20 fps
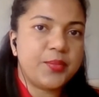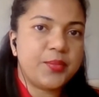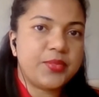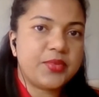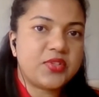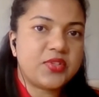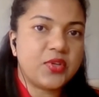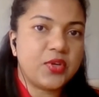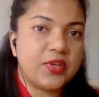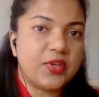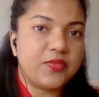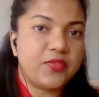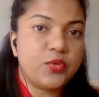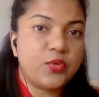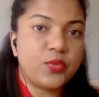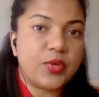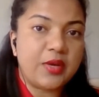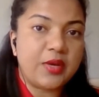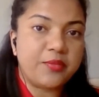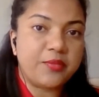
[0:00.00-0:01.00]
So if
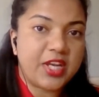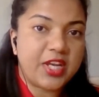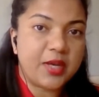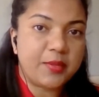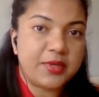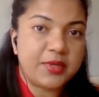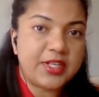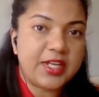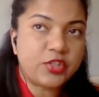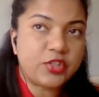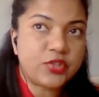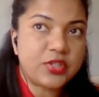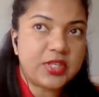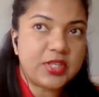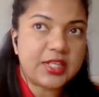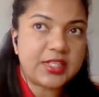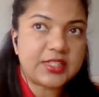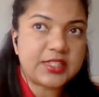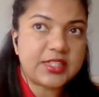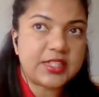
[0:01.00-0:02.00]
you have become a
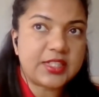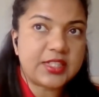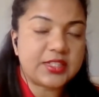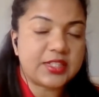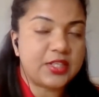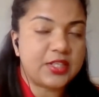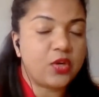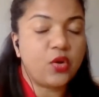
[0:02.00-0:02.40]
naturalized citizen,